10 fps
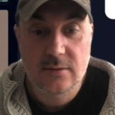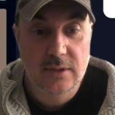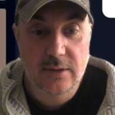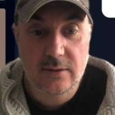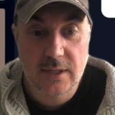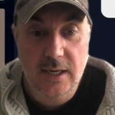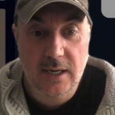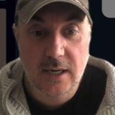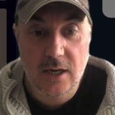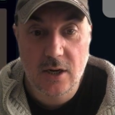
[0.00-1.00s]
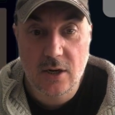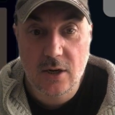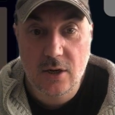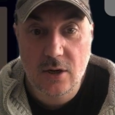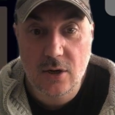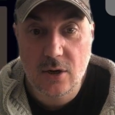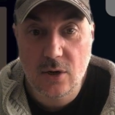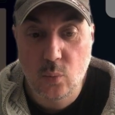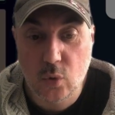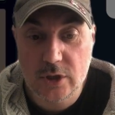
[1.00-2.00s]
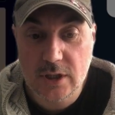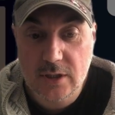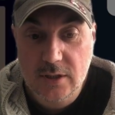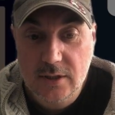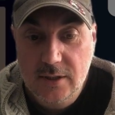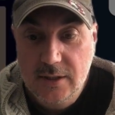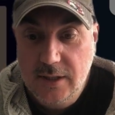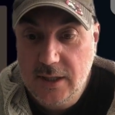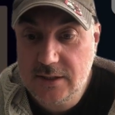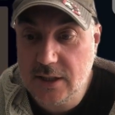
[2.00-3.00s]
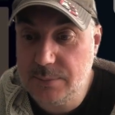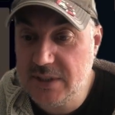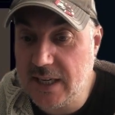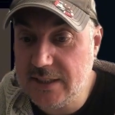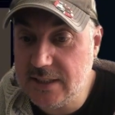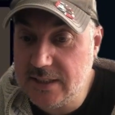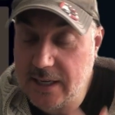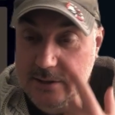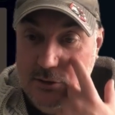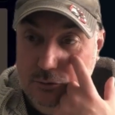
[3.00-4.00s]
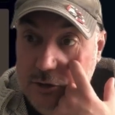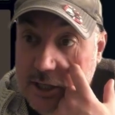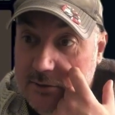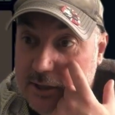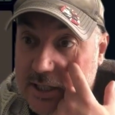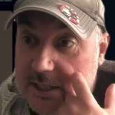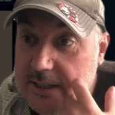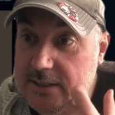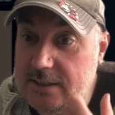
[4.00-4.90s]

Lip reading: get rid of that, a wood interpretation. Now it's really easy